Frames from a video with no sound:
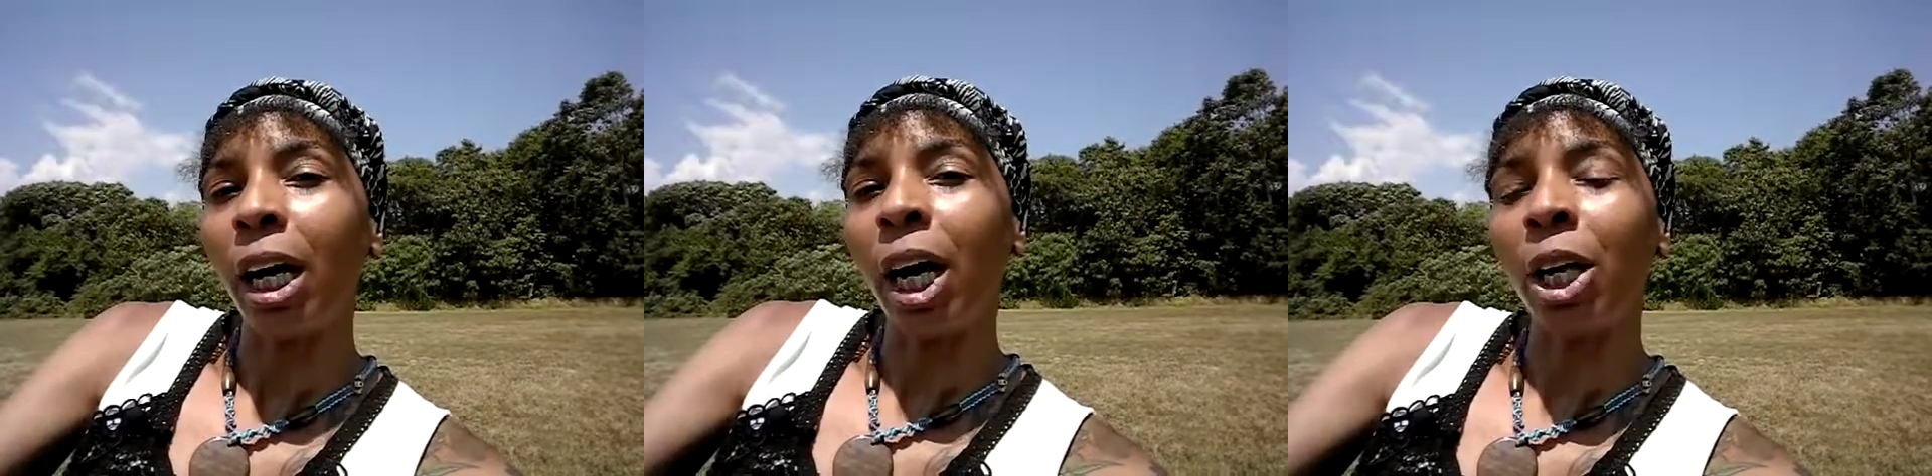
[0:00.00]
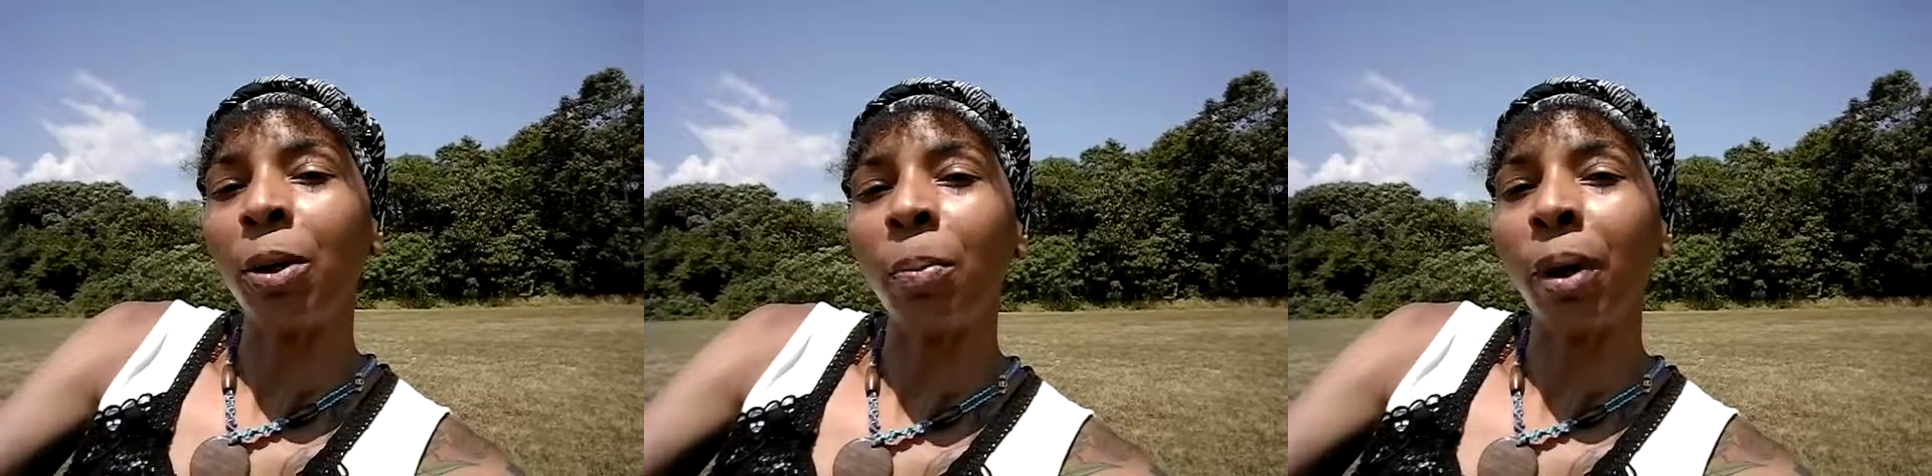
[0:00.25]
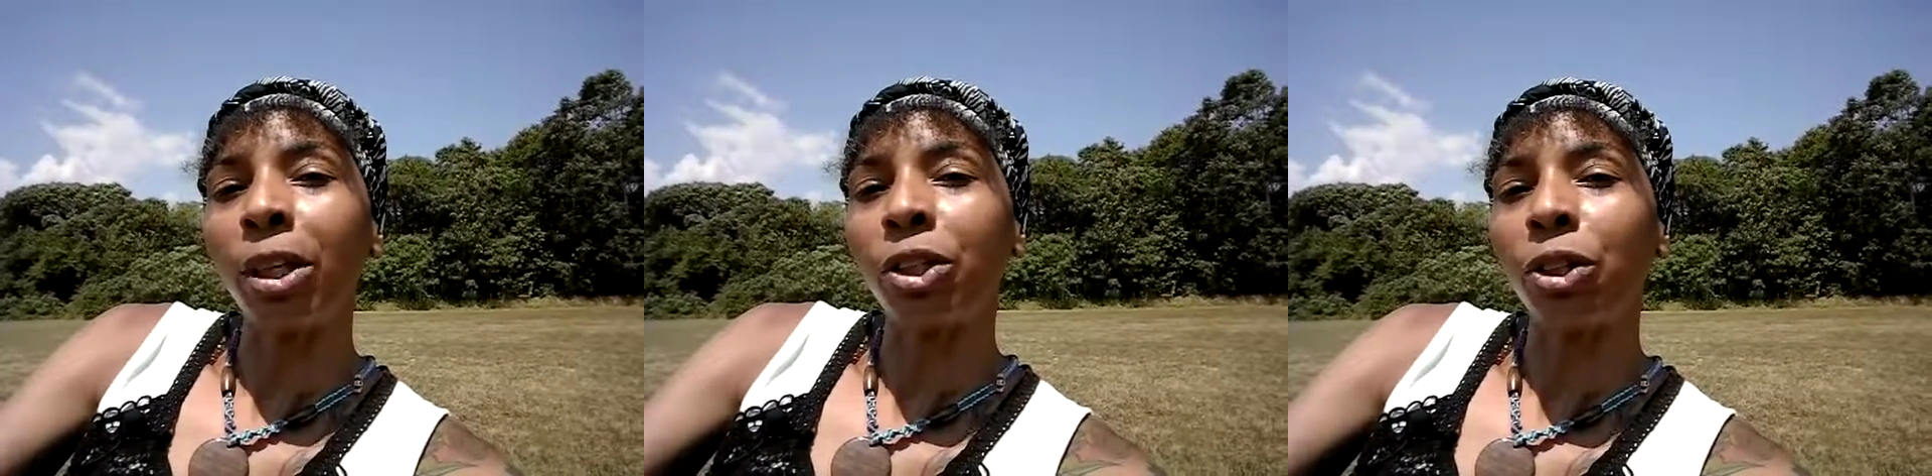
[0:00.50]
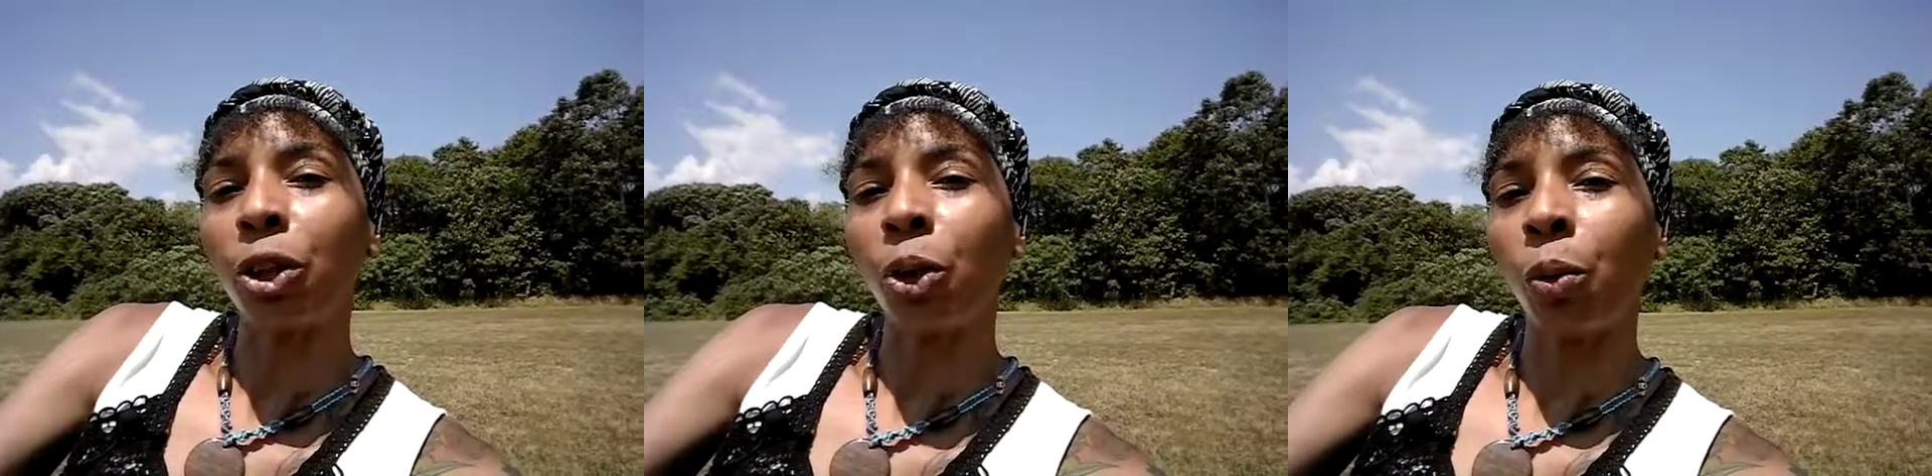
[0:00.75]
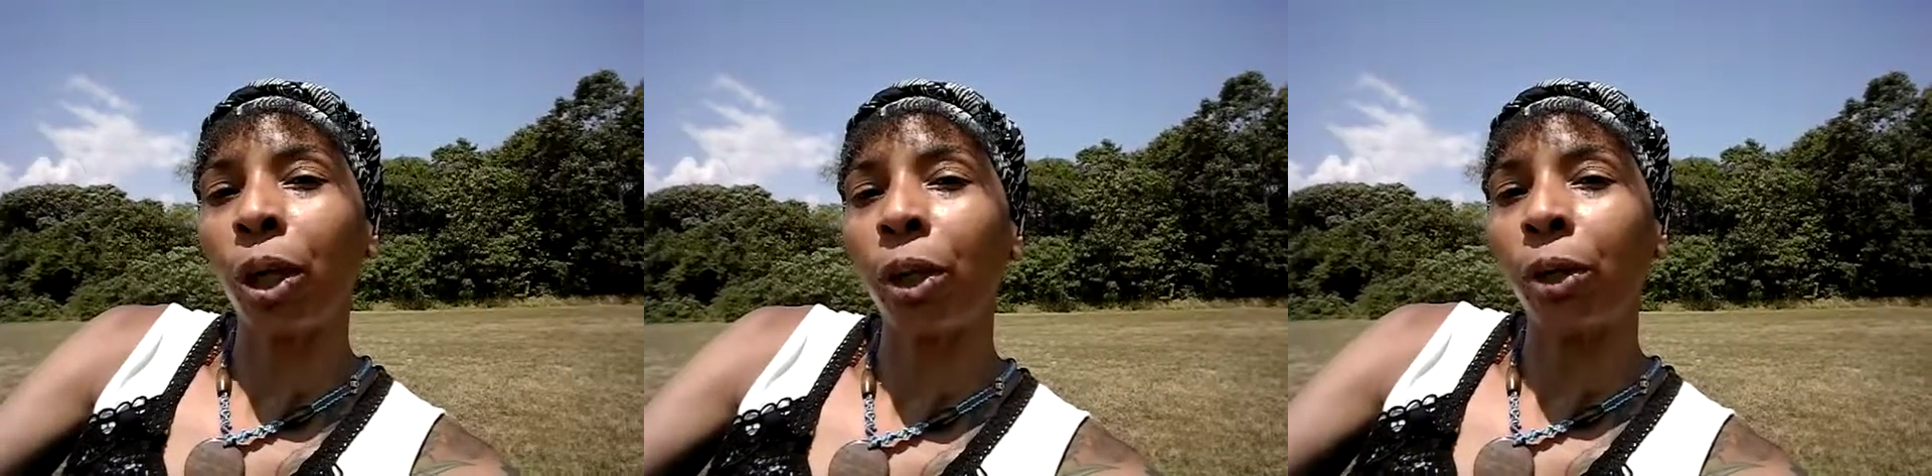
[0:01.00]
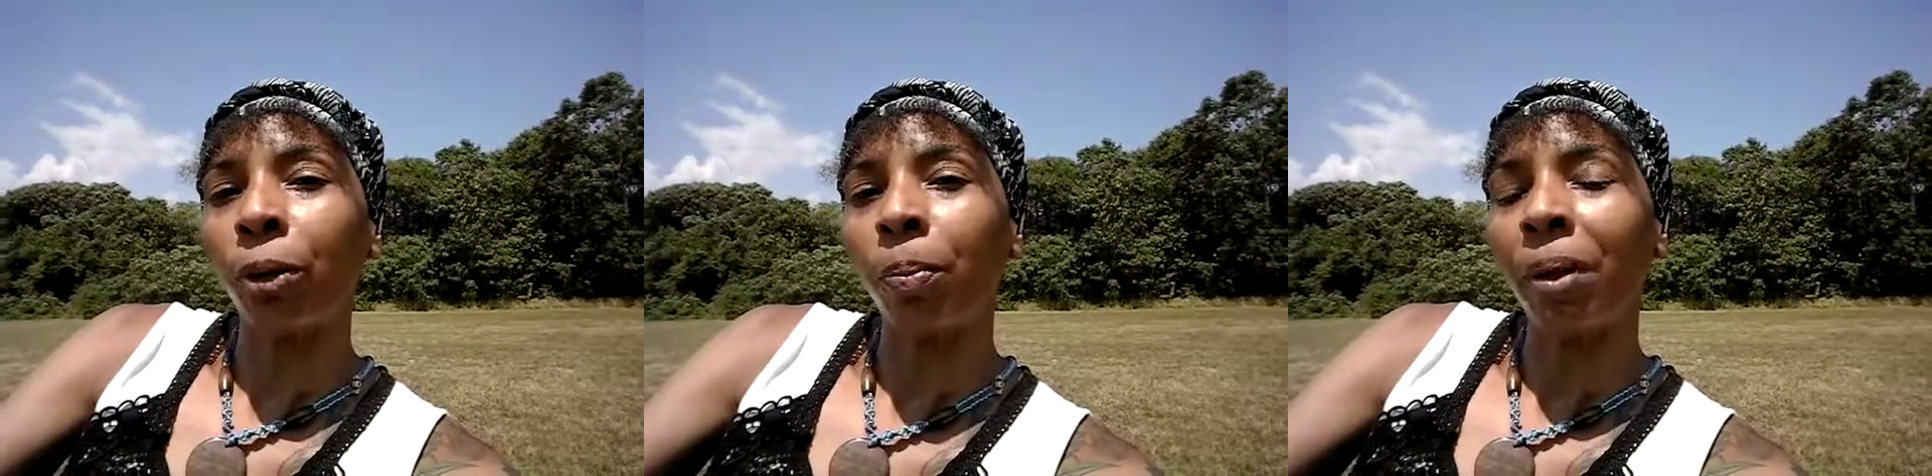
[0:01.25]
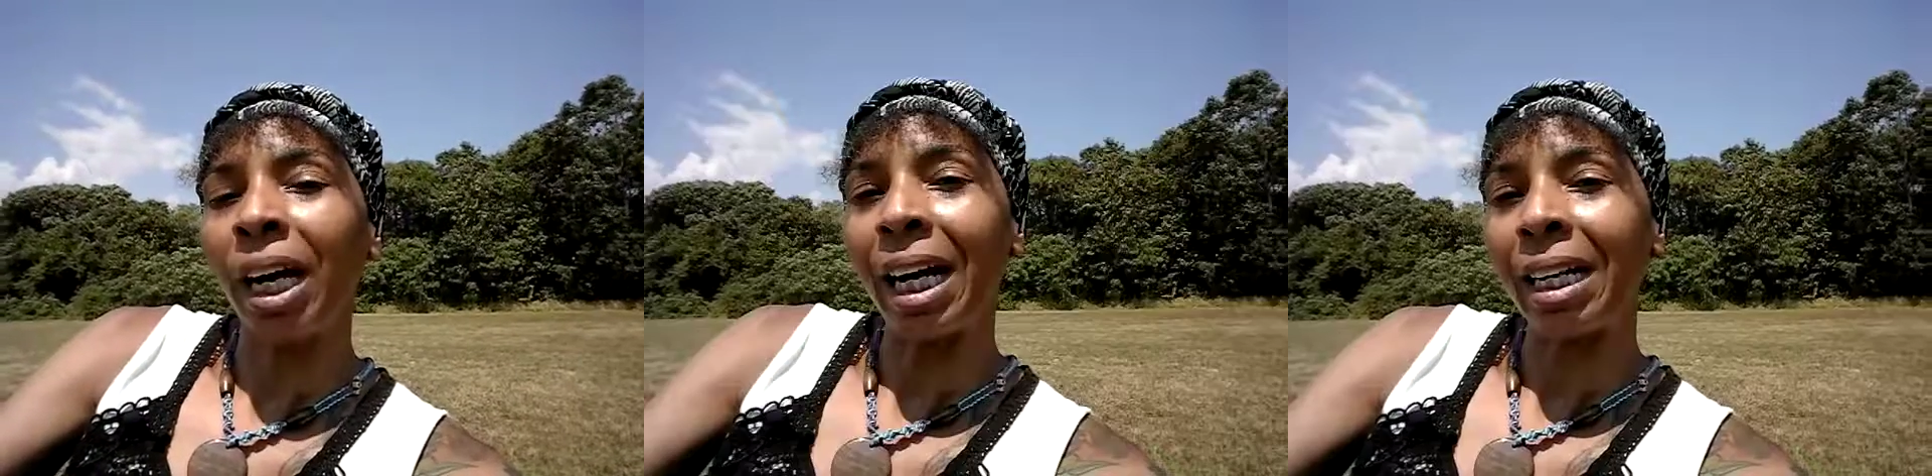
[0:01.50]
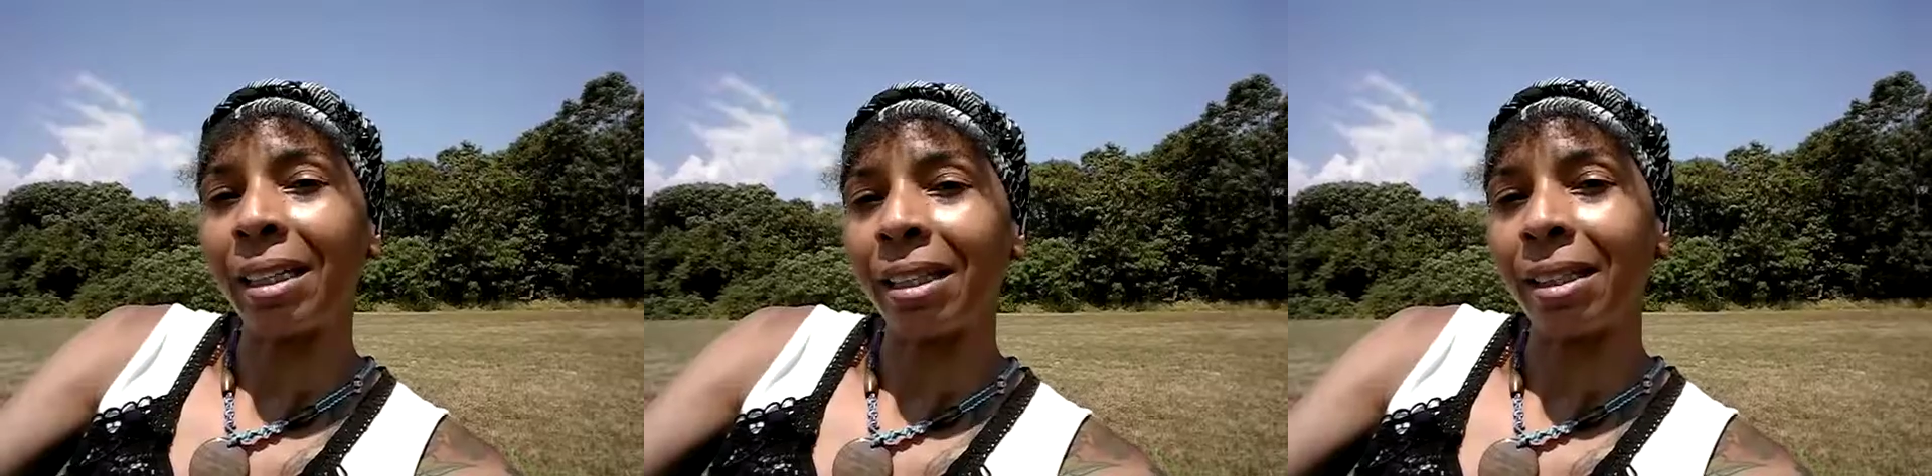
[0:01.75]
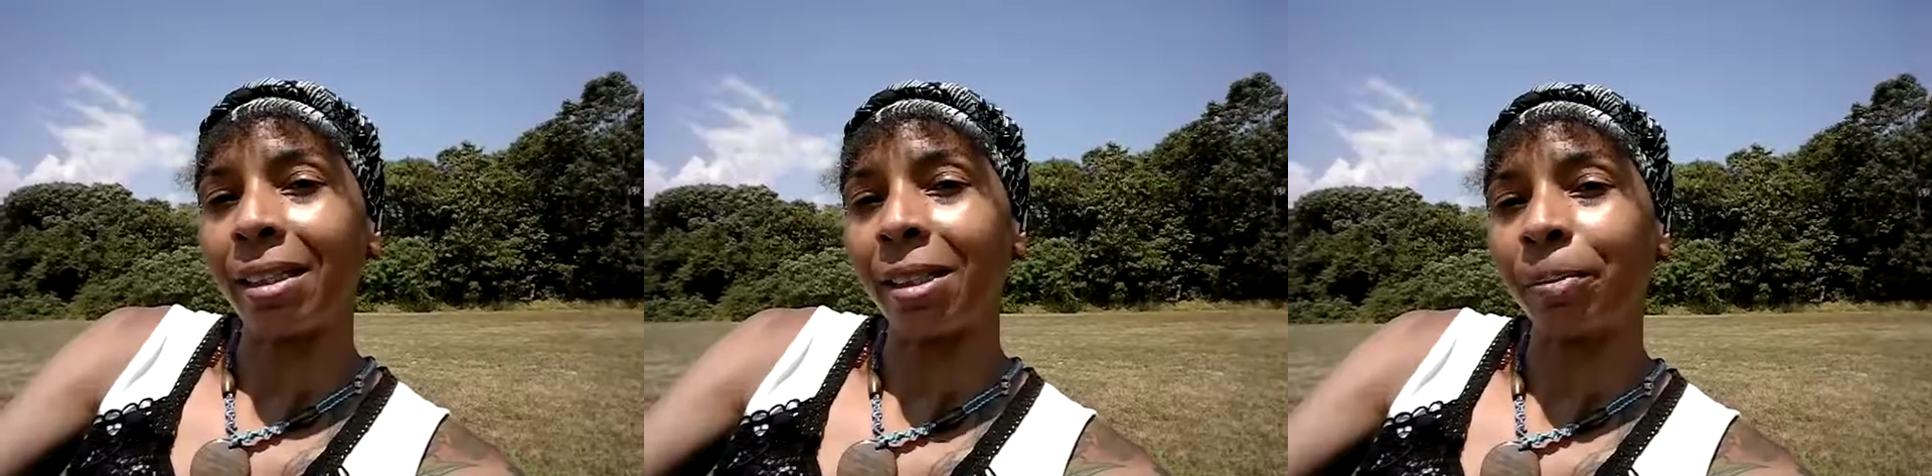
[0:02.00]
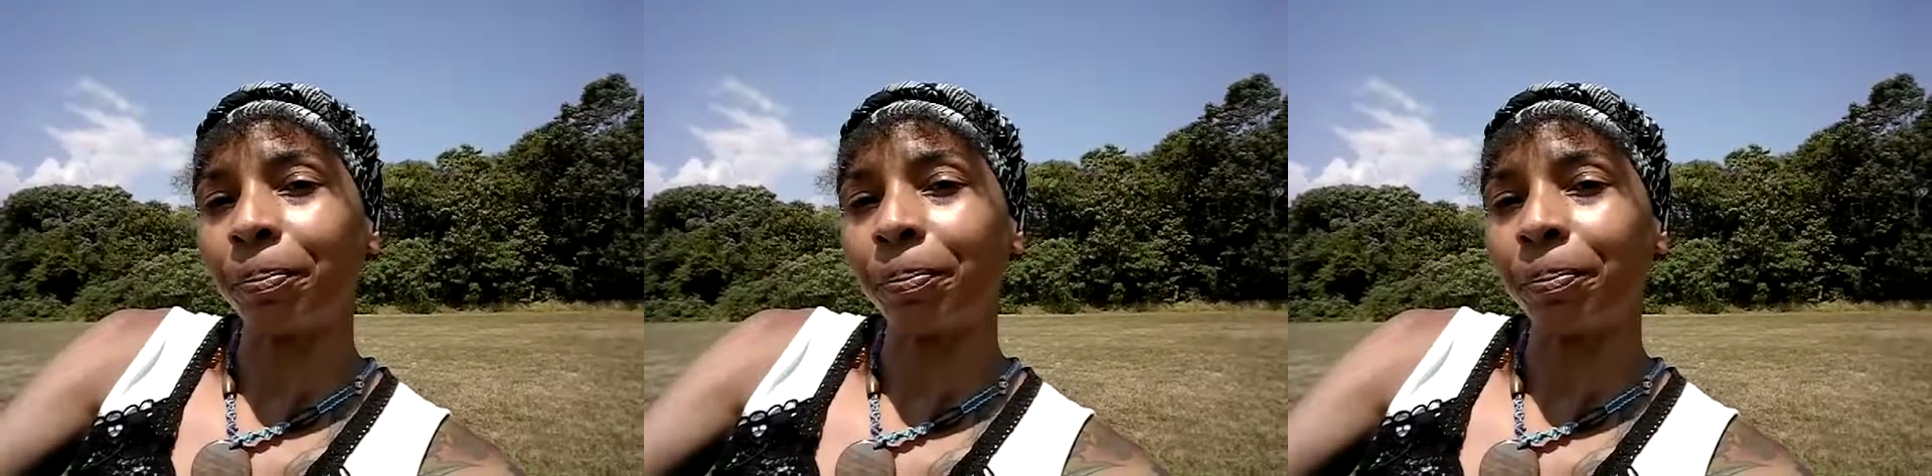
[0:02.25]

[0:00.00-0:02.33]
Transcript: in a much quicker pace.